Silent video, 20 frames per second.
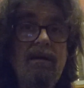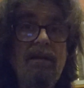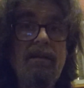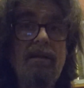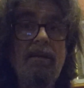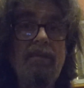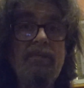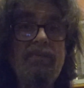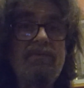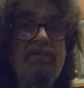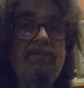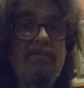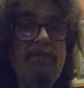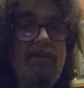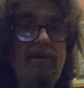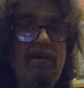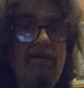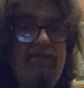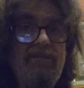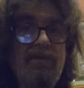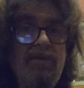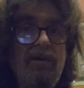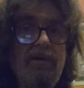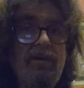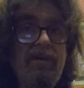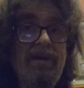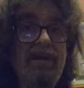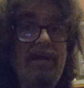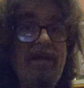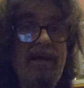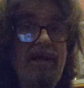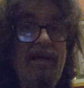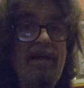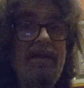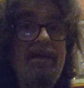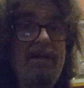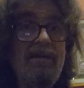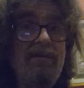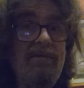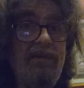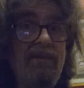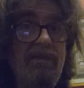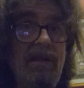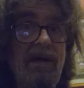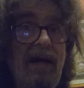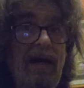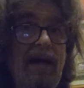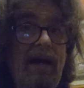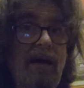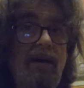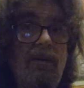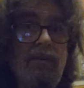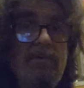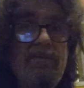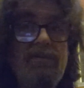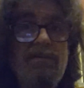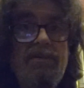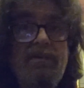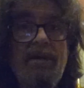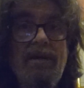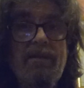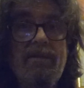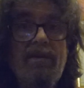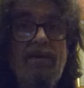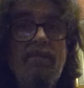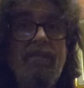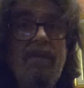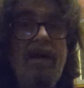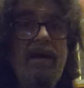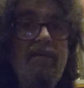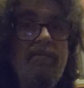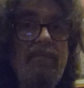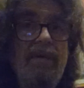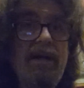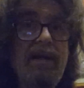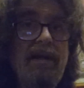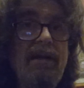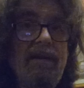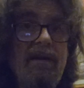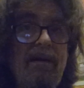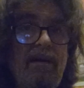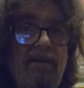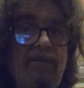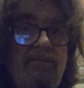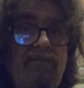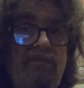clumps of dirt in the house. There may have been a